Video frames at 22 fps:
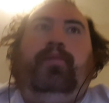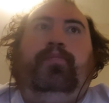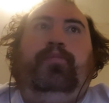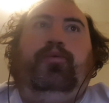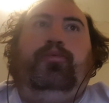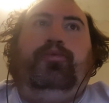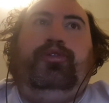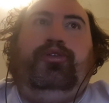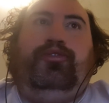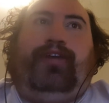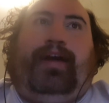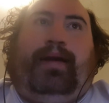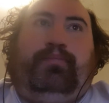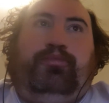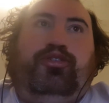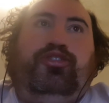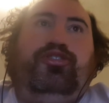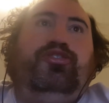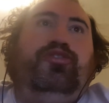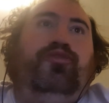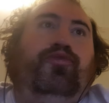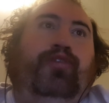But with the
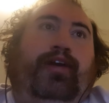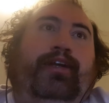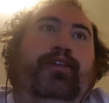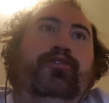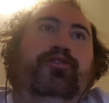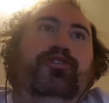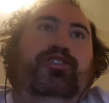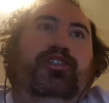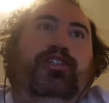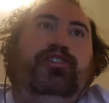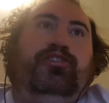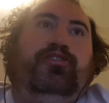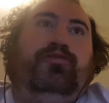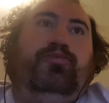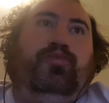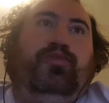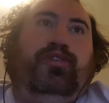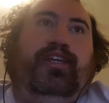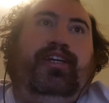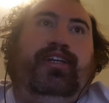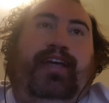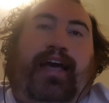Raptors in the regular season,
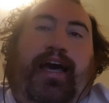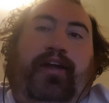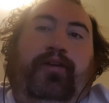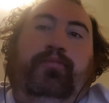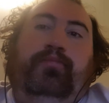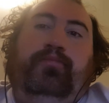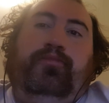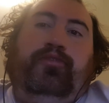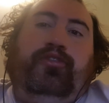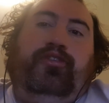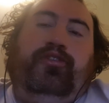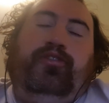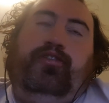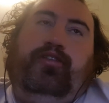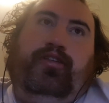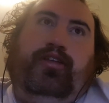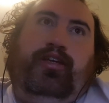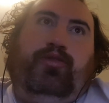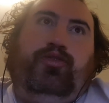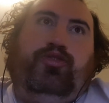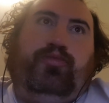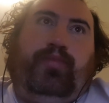when they got him,
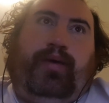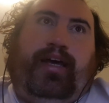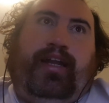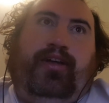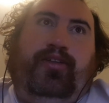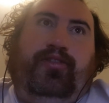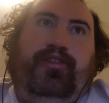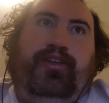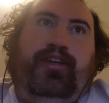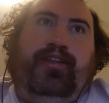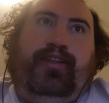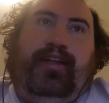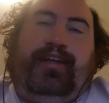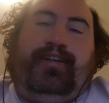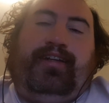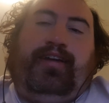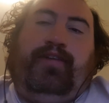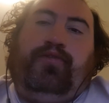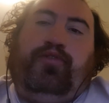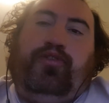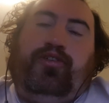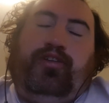he was bought out to
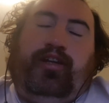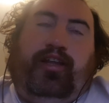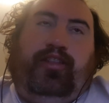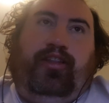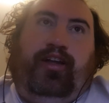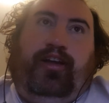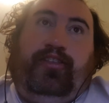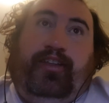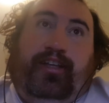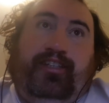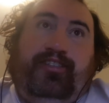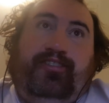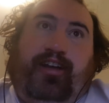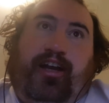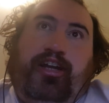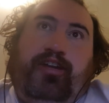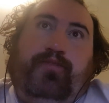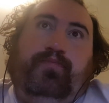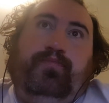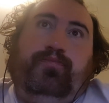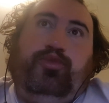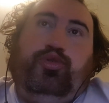Atlanta after the deadline. They
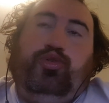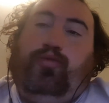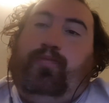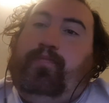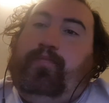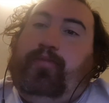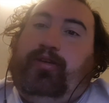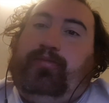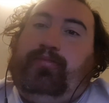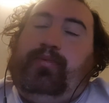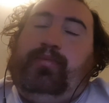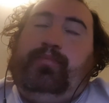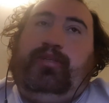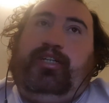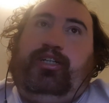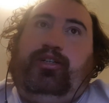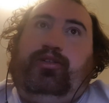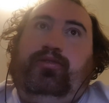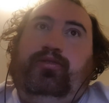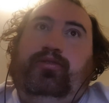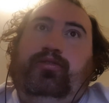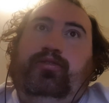signed him to a minimum
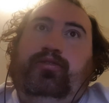deal.